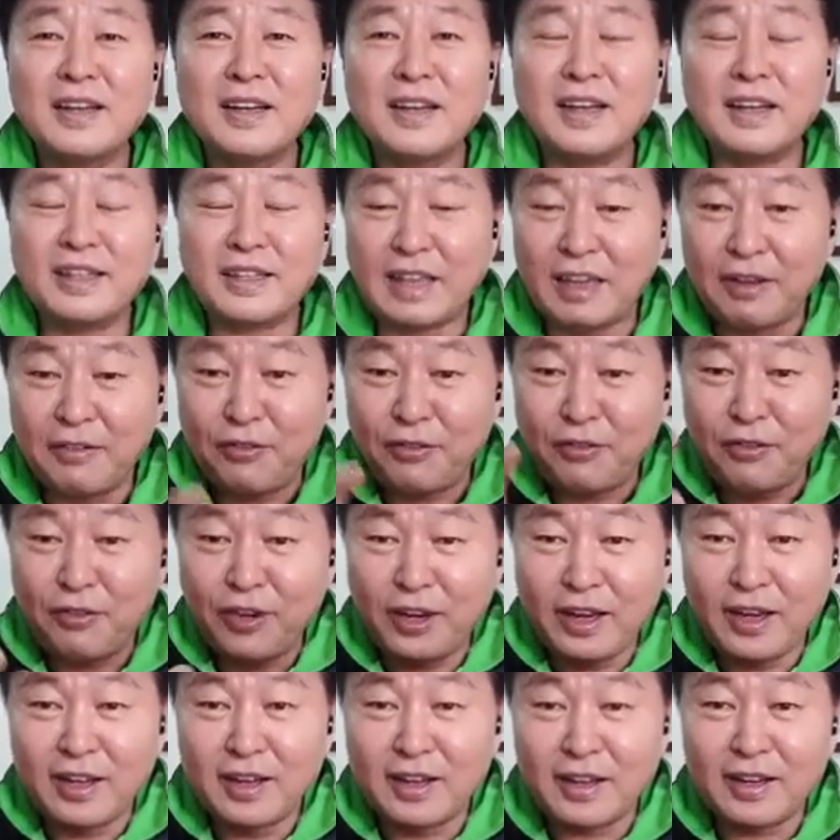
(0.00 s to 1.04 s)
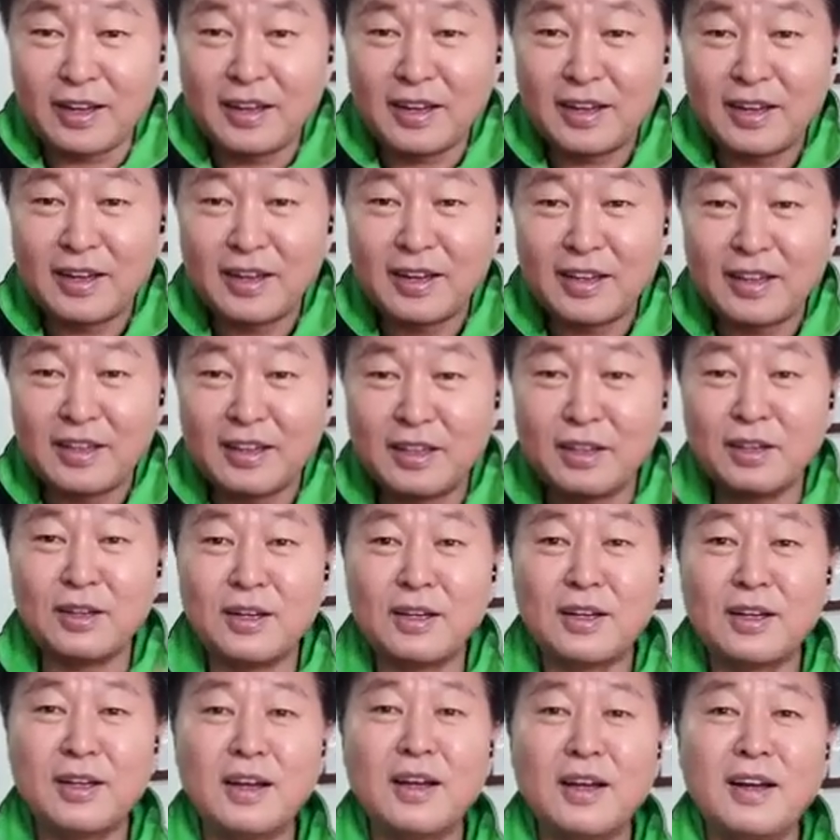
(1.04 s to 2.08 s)
and they feel
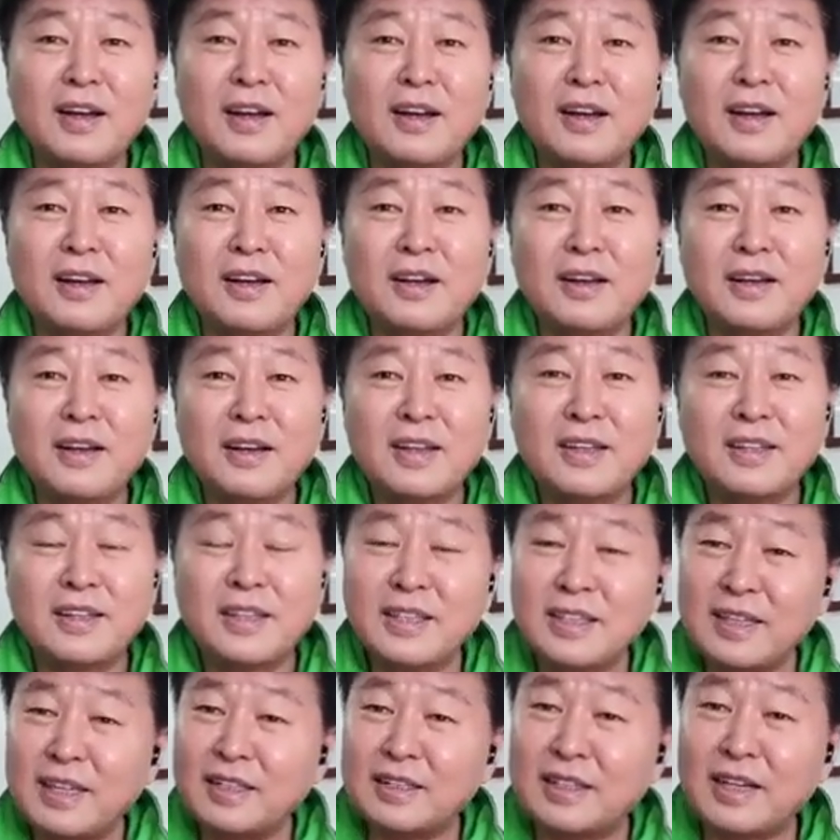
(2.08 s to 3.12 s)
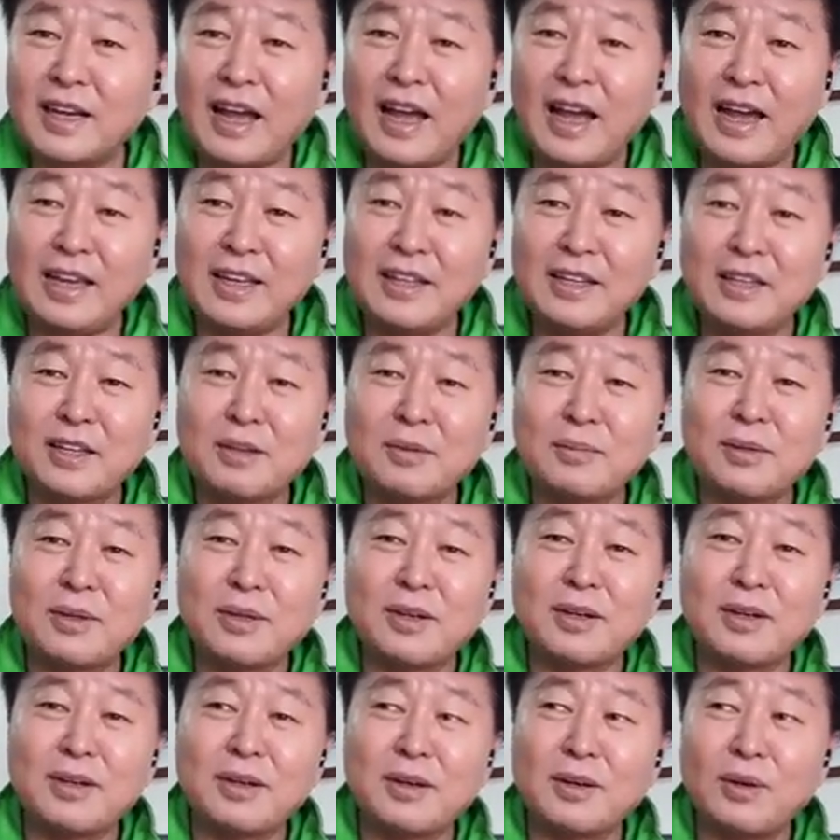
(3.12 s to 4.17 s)
the uh, this is kind of
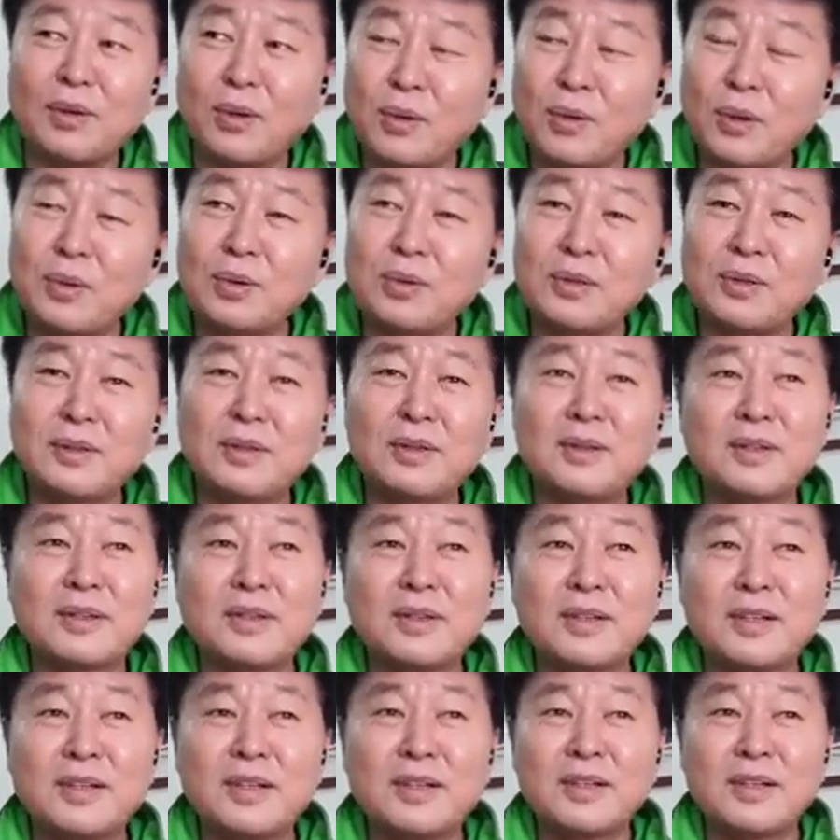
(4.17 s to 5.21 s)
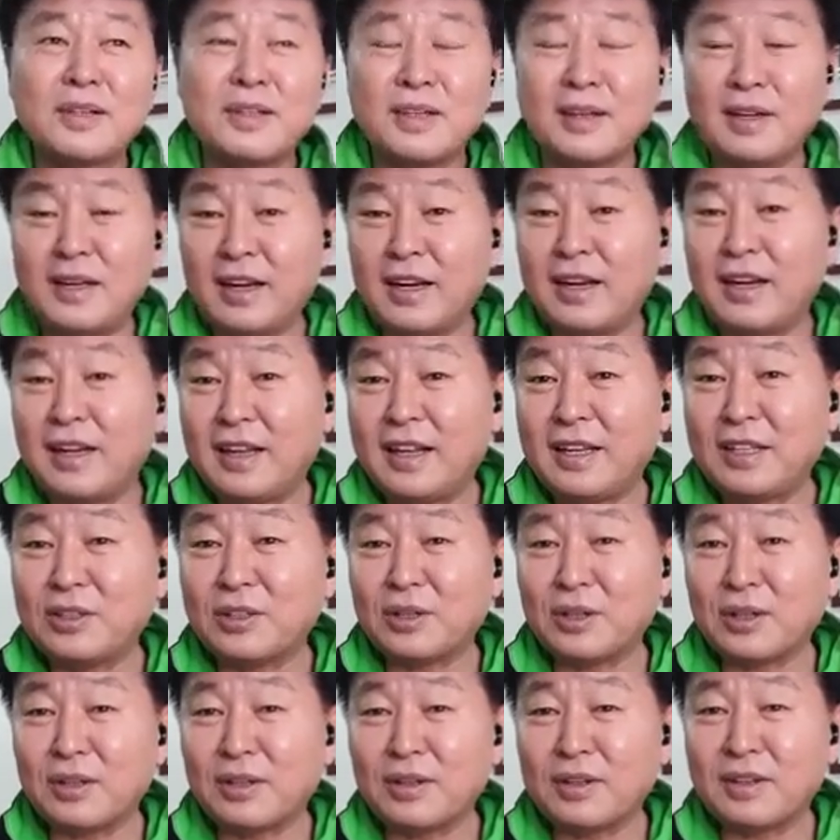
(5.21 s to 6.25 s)
the old the
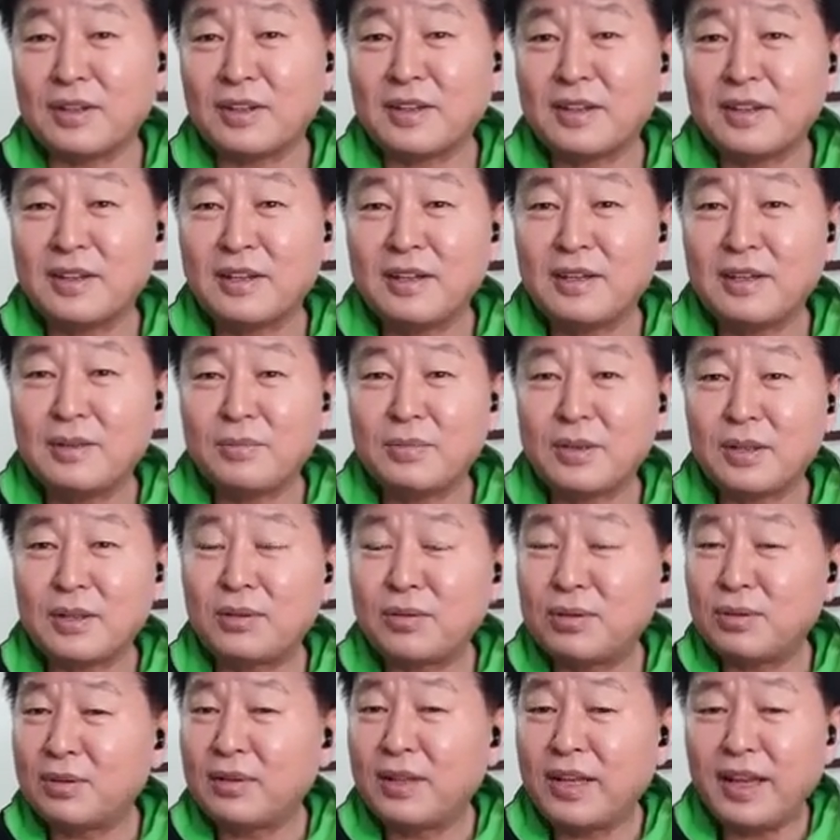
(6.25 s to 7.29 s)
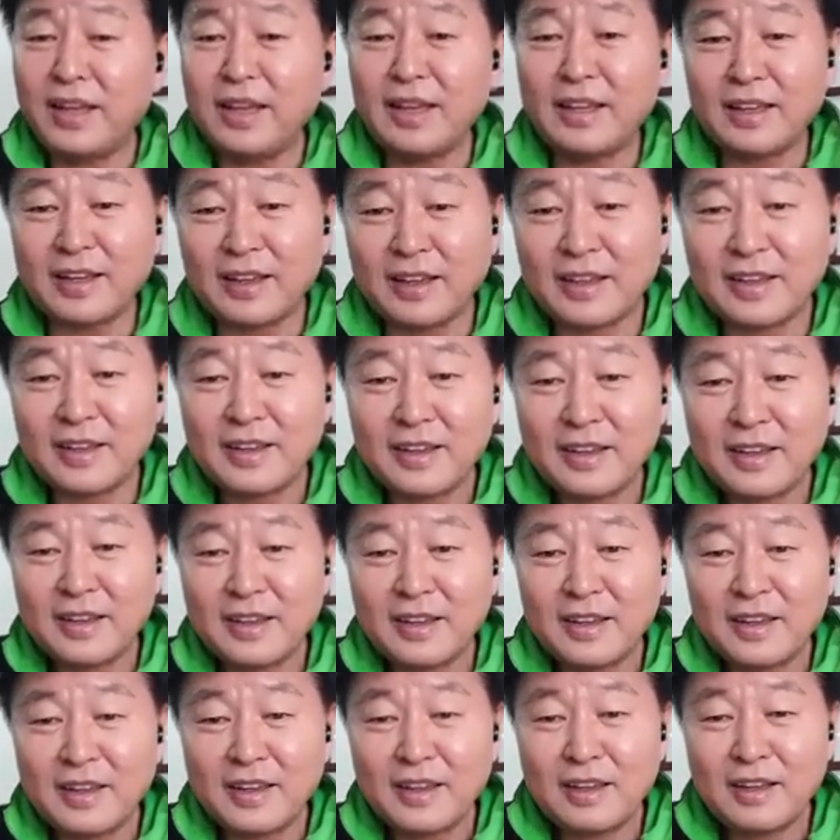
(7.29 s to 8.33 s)
religion but today
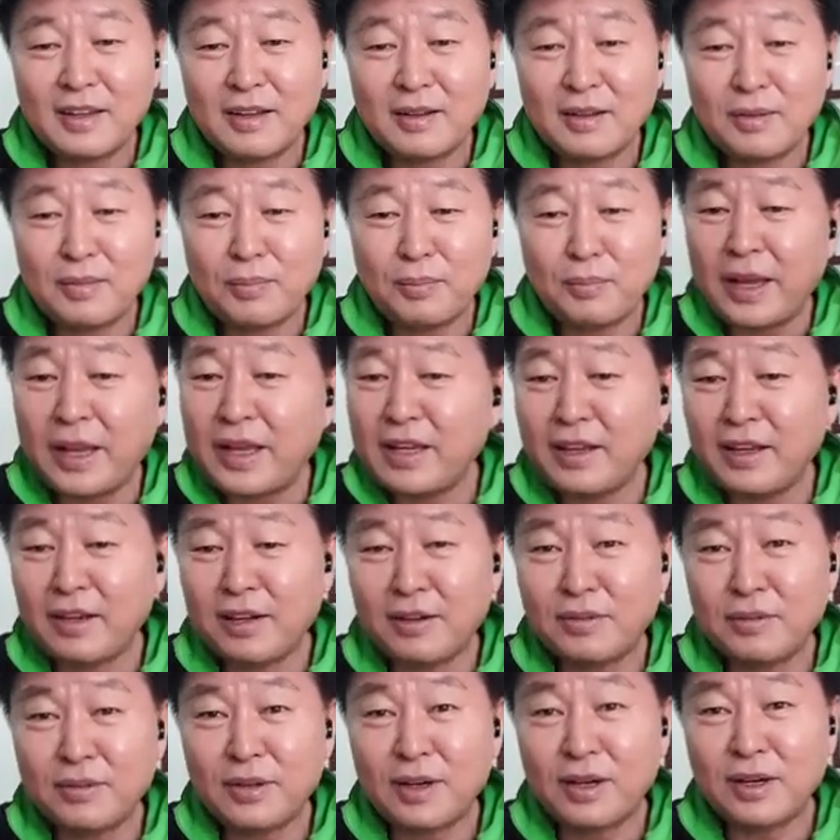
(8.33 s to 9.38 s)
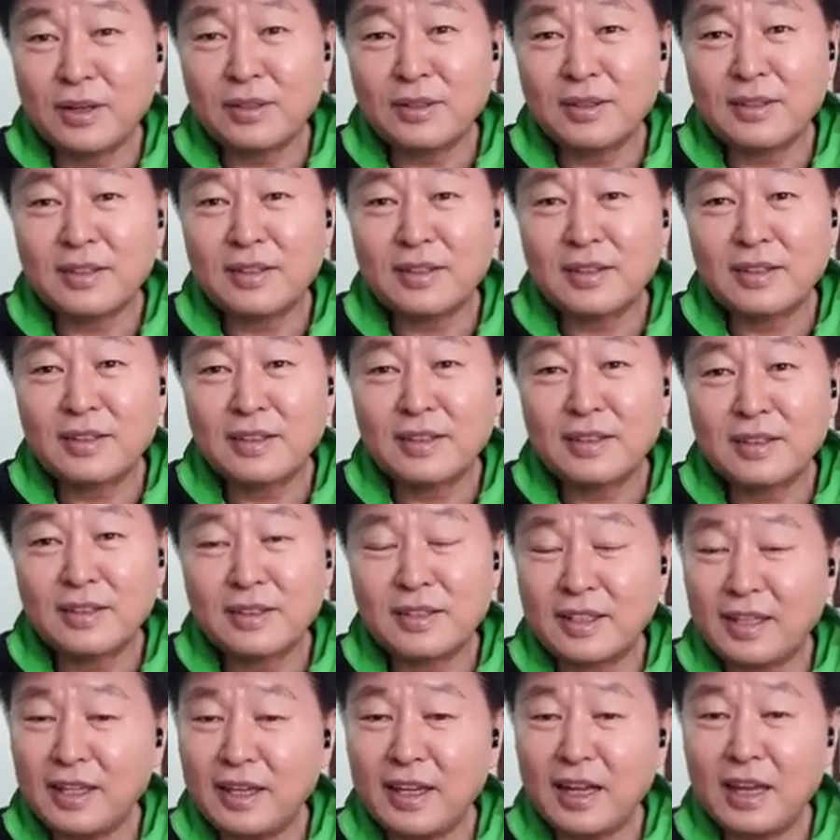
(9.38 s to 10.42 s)
many of us
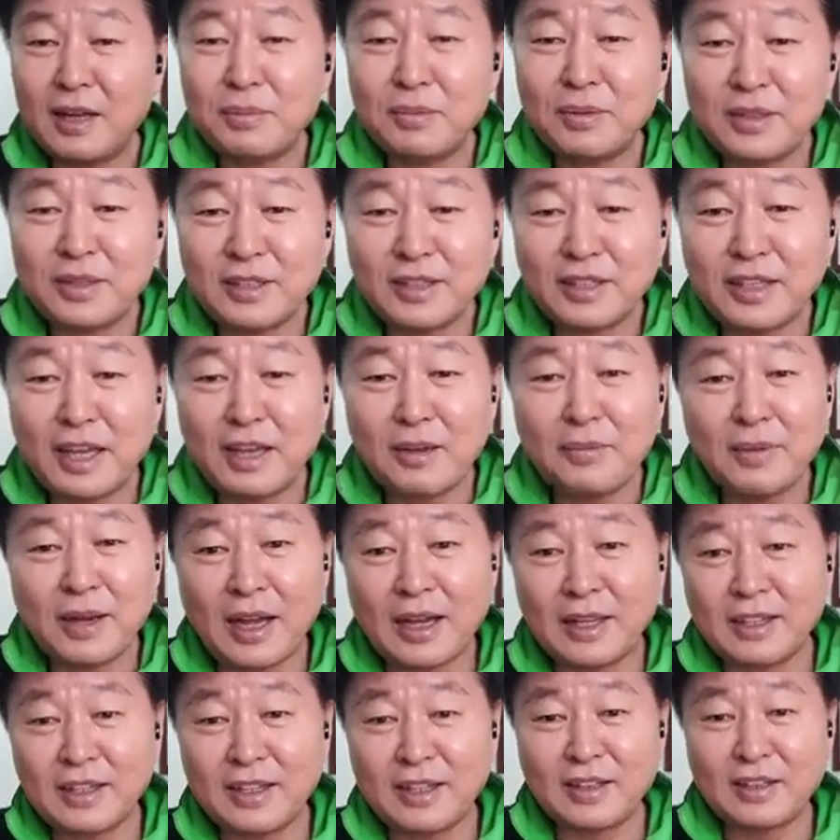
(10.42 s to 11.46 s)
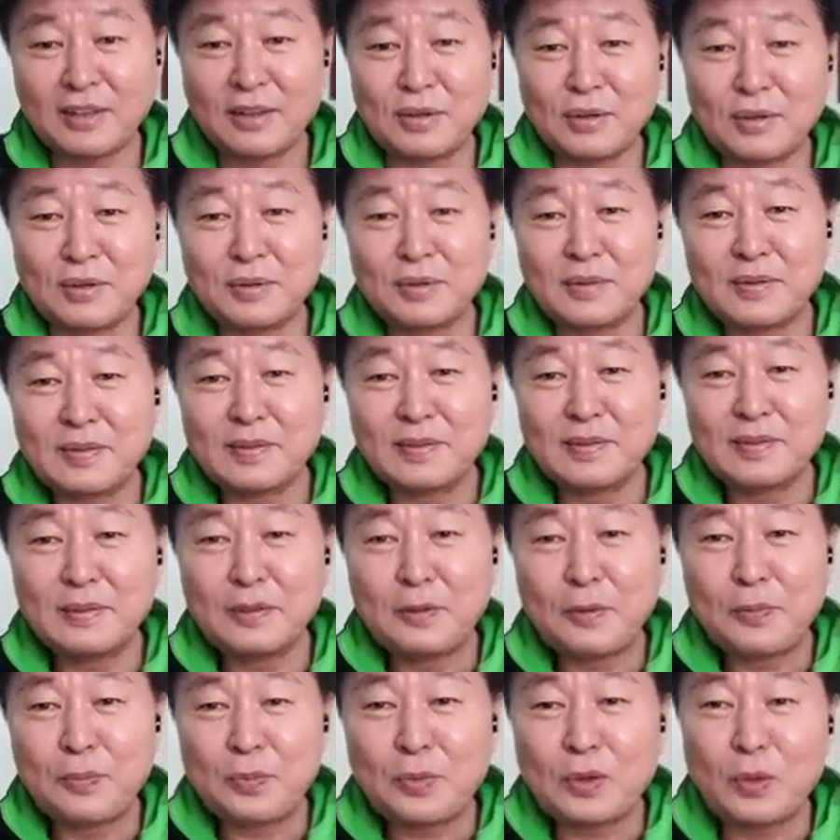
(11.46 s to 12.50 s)
still have the same attitude
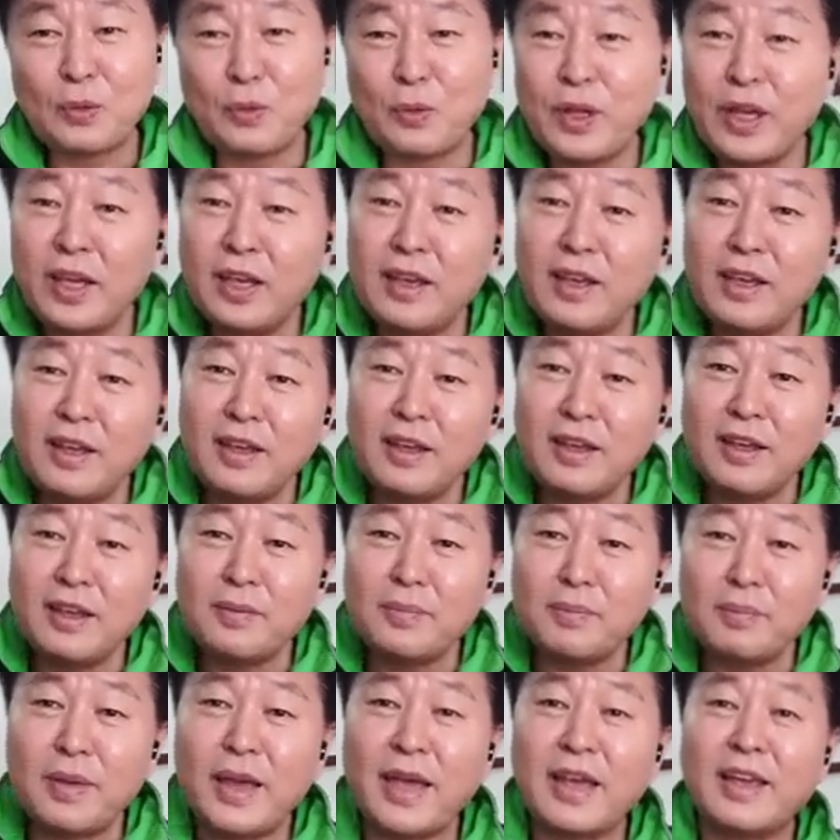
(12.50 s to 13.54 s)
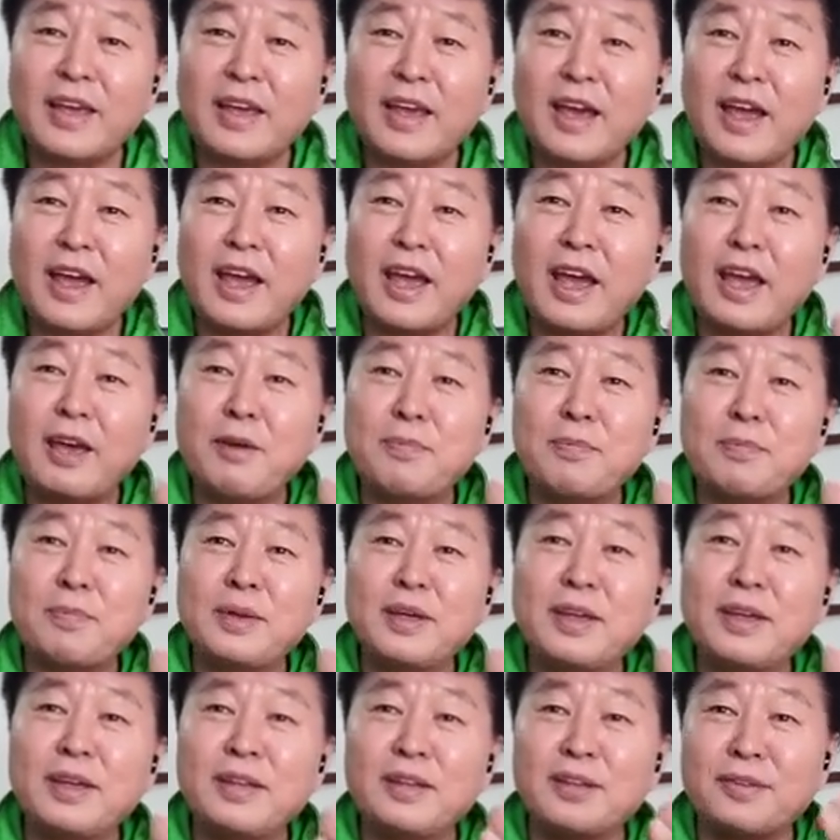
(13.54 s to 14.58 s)
we make
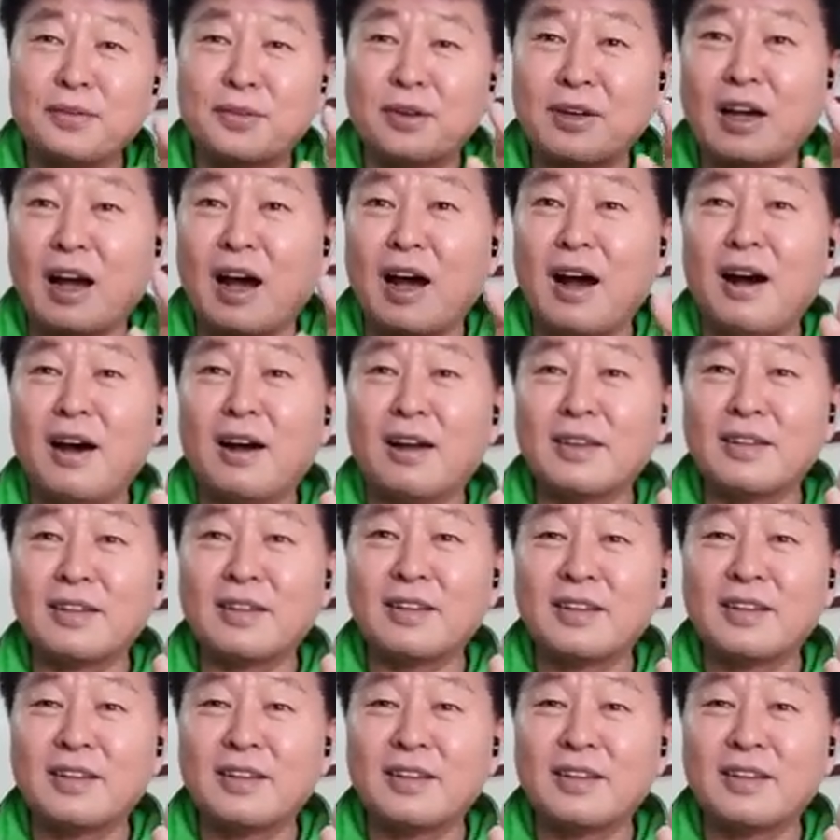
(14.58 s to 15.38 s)
happy the god